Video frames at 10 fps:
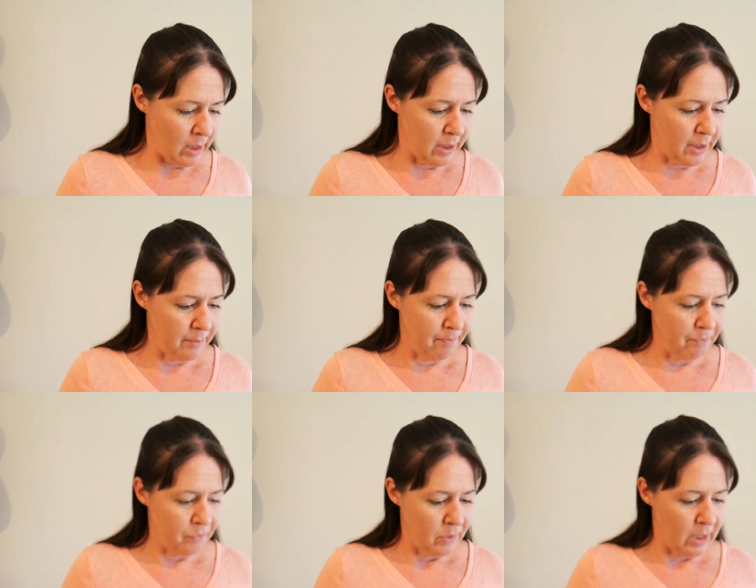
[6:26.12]
Um,
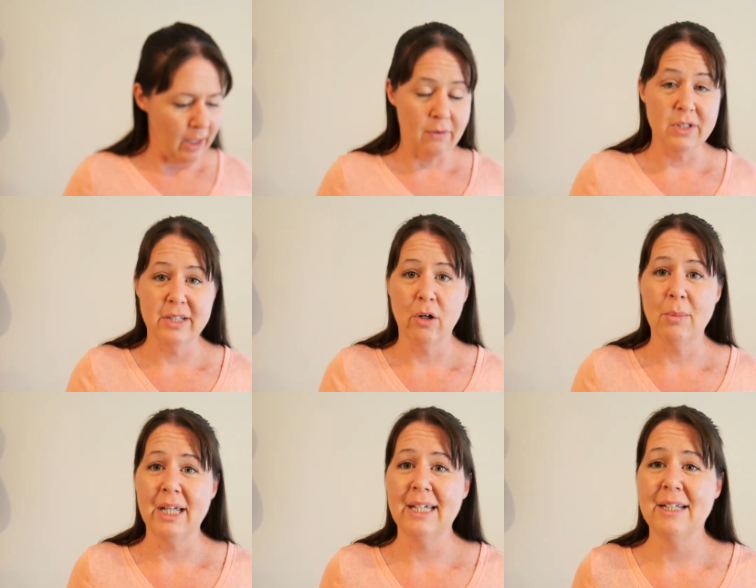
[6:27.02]
I often tell
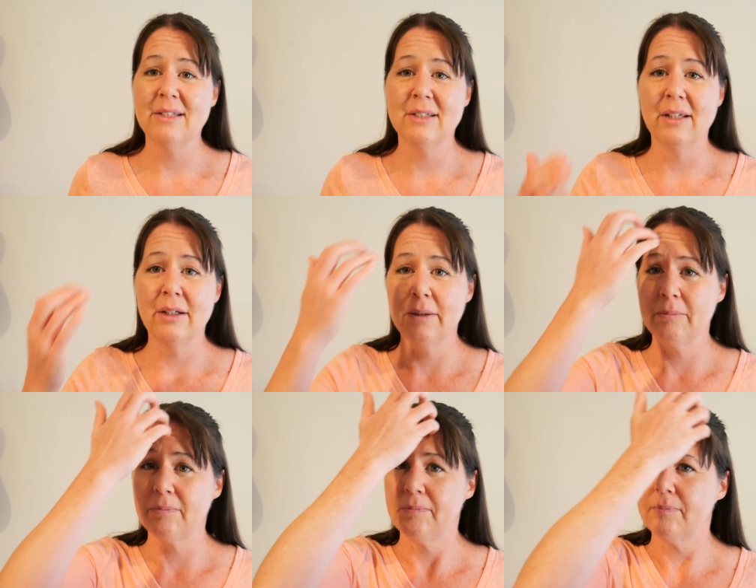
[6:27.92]
my kids they,
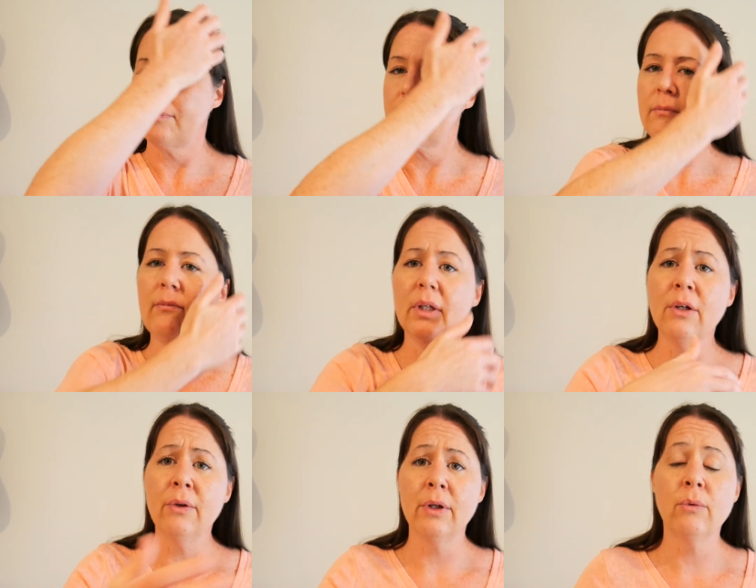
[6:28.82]

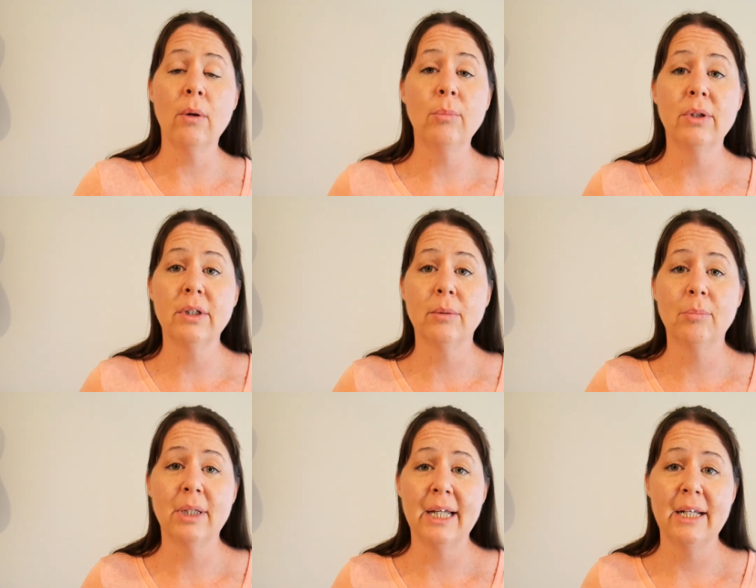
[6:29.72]
you know, they grumble and
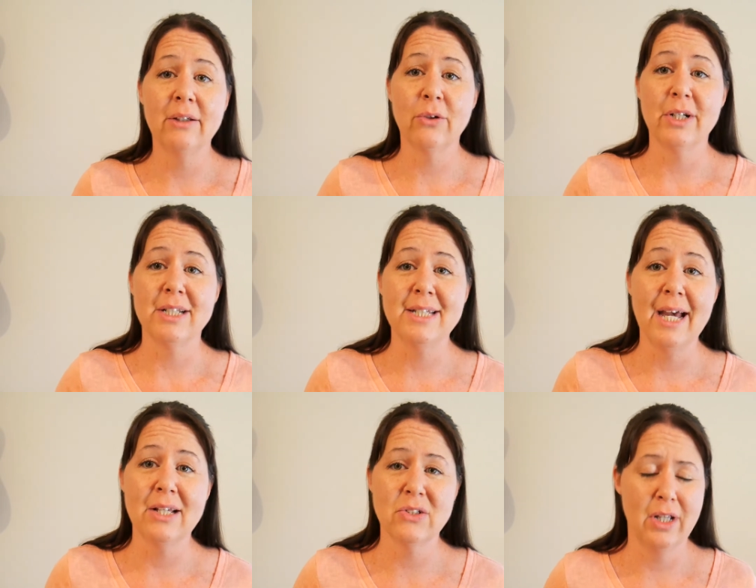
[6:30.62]
complain during the
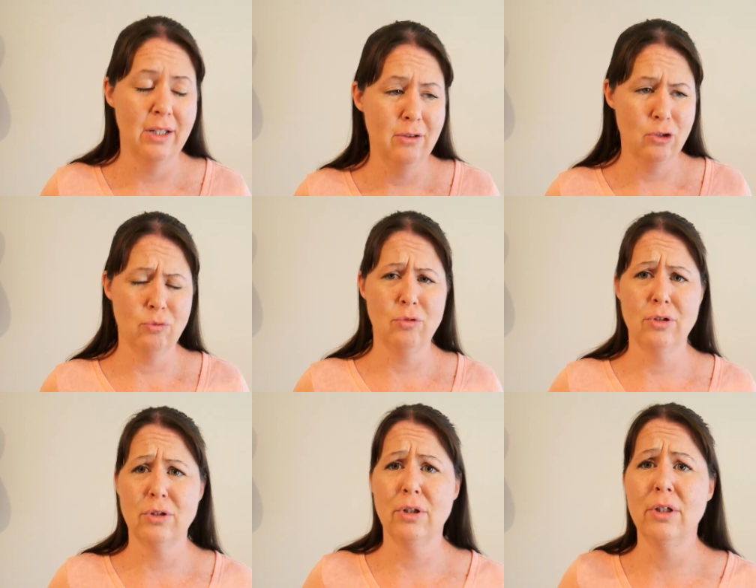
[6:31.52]
test, saying this
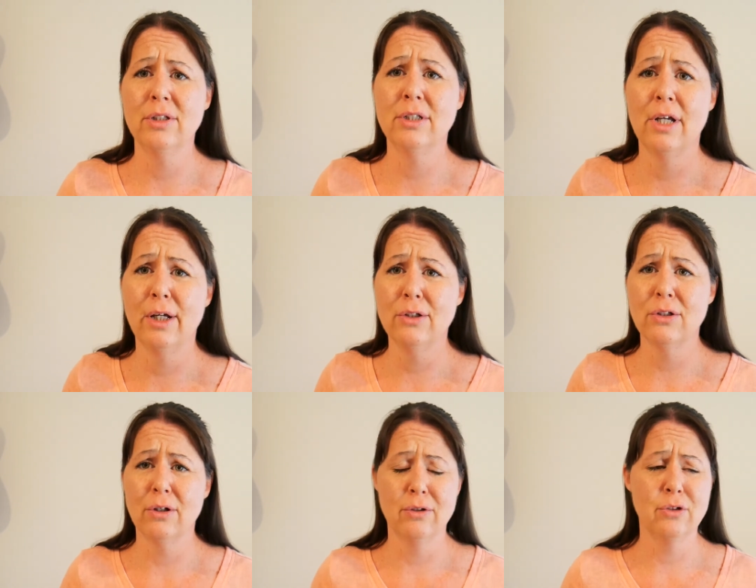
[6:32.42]
wasn't on the test
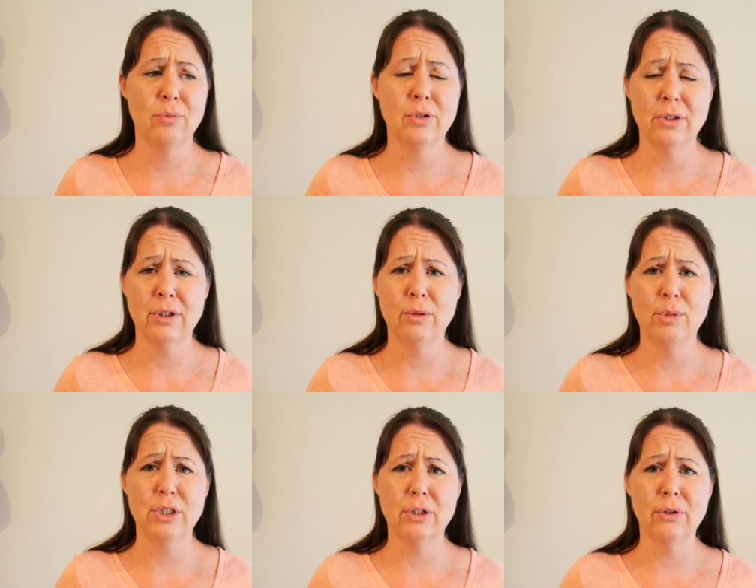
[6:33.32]
or this wasn't in the
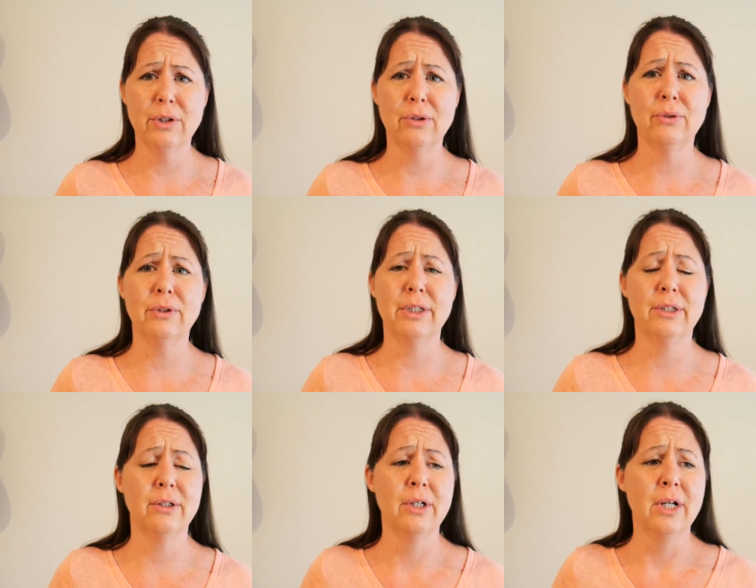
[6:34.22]
material, and
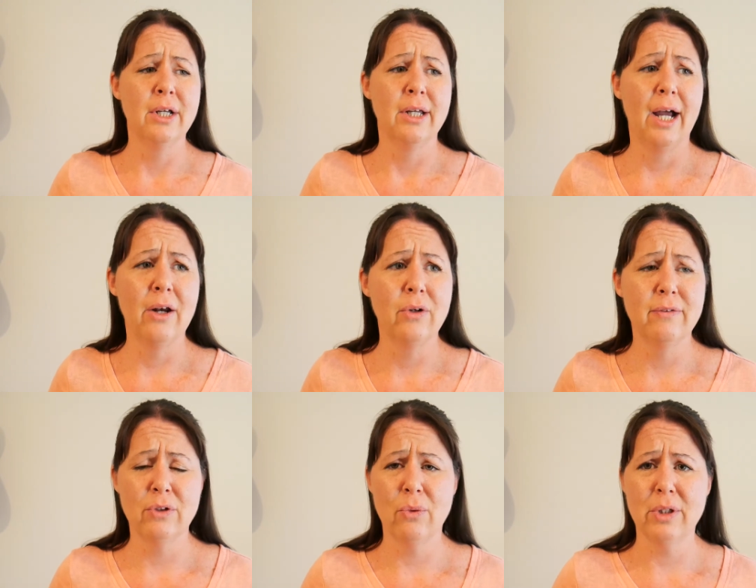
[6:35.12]
they're, I don't
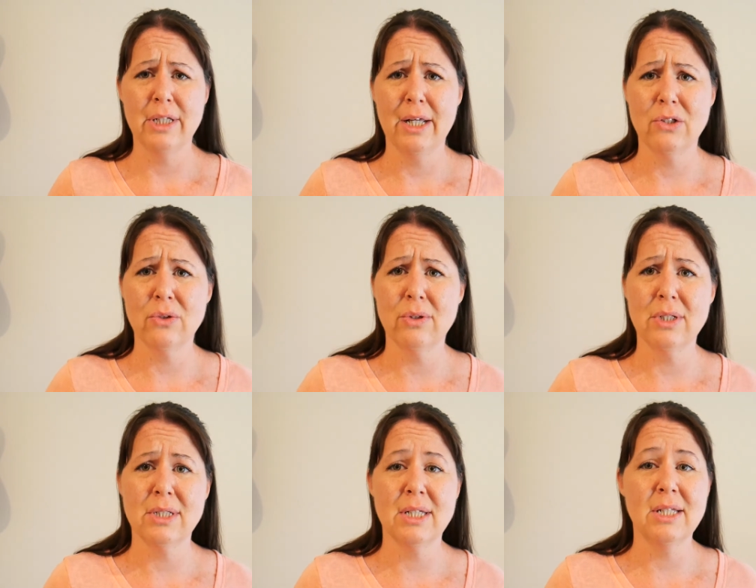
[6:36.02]
even know what the answer
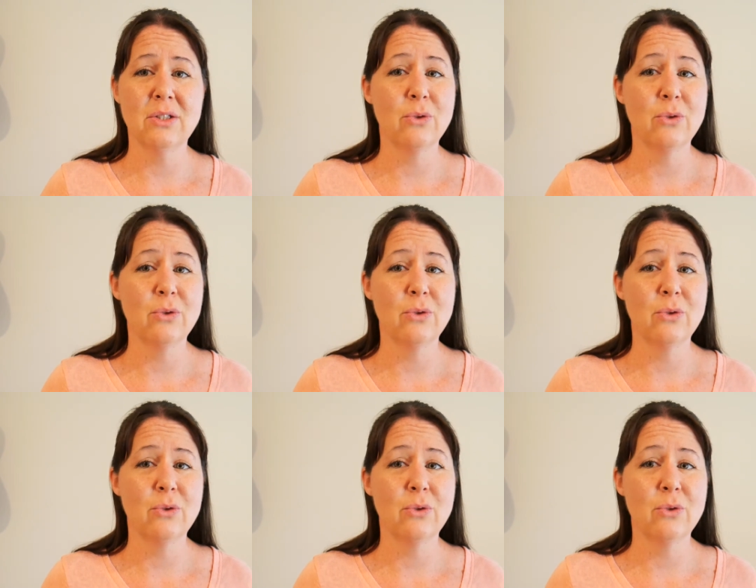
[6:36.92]
this is.